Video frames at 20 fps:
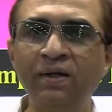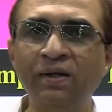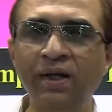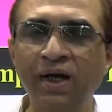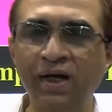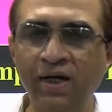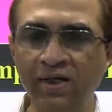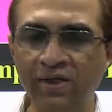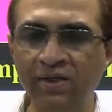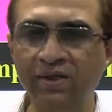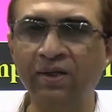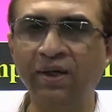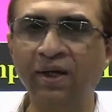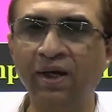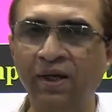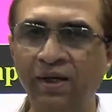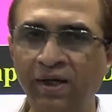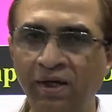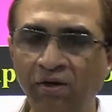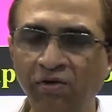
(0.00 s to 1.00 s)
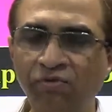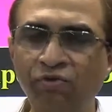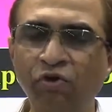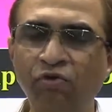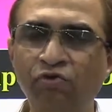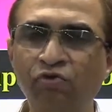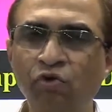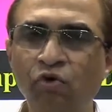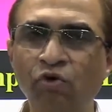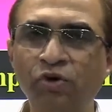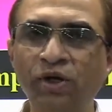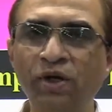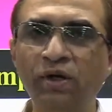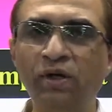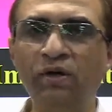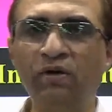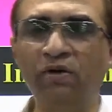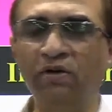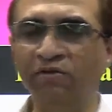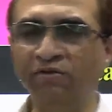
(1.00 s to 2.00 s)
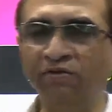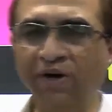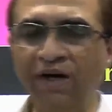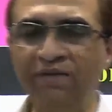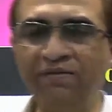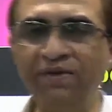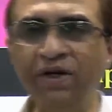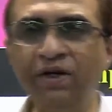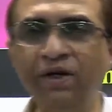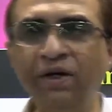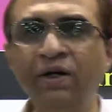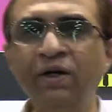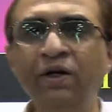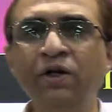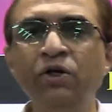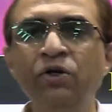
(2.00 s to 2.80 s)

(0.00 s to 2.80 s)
that is at the end of your 4-year or 5-year,